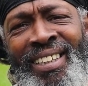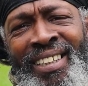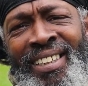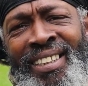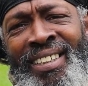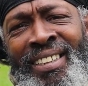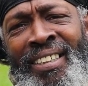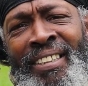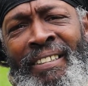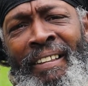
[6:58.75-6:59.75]
I mean, do
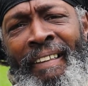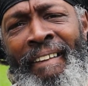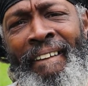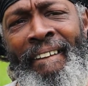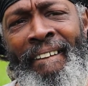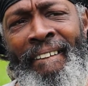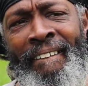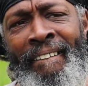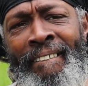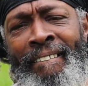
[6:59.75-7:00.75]
you eat clean? Do you
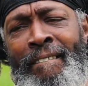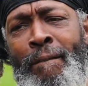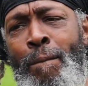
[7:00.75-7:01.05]
have the